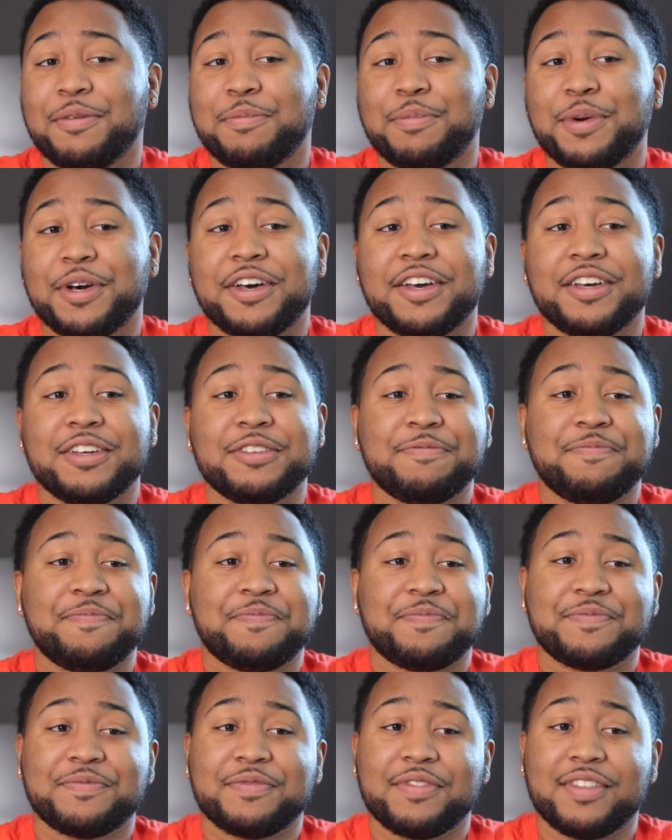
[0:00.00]
but
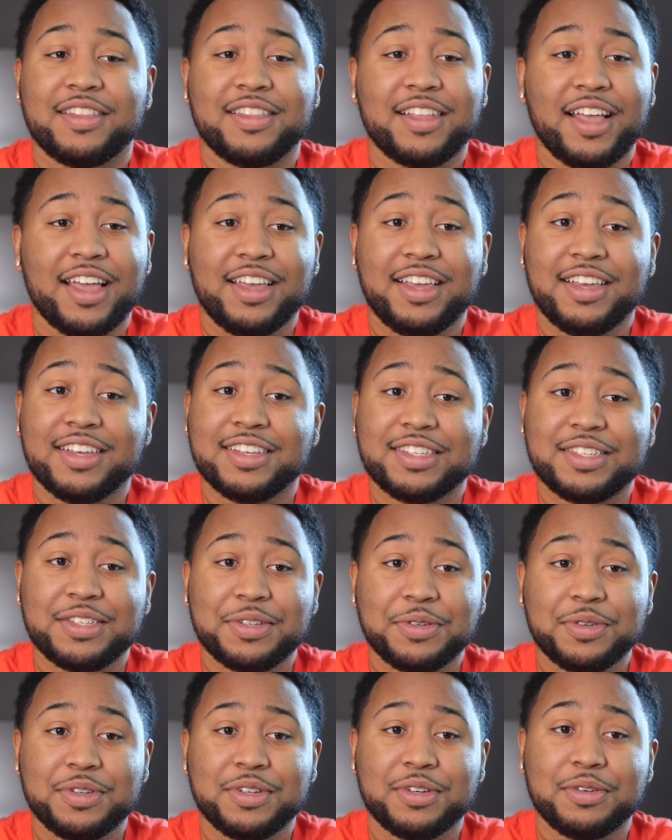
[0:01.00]
Nike is
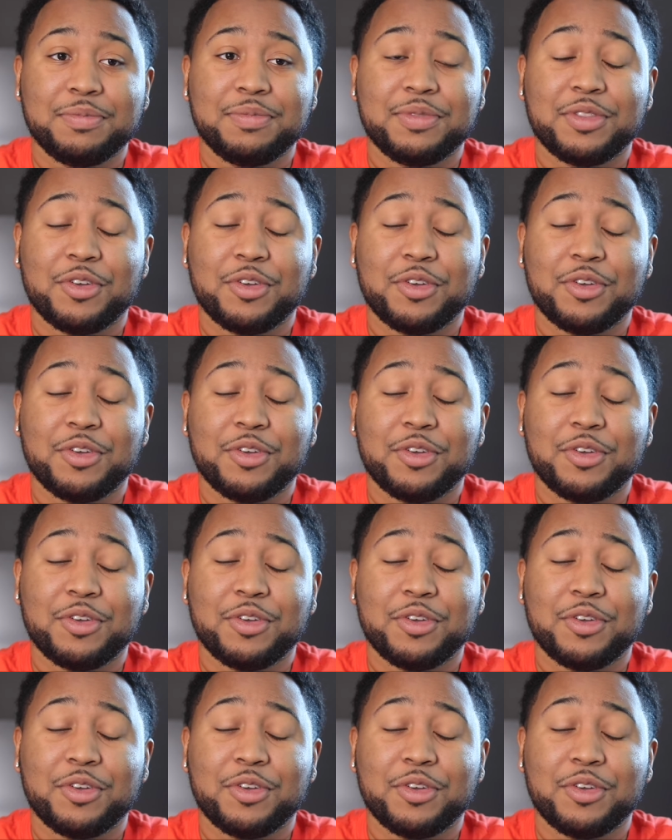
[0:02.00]
suing them.